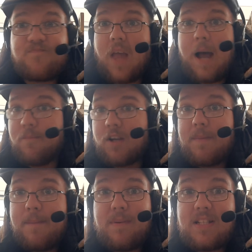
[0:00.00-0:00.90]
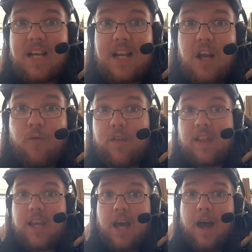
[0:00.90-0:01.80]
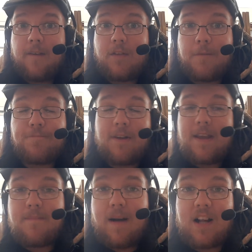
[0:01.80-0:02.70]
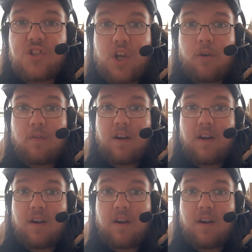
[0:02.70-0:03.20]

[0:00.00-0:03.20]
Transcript: I'm going to be busy enough with the pre-match show, the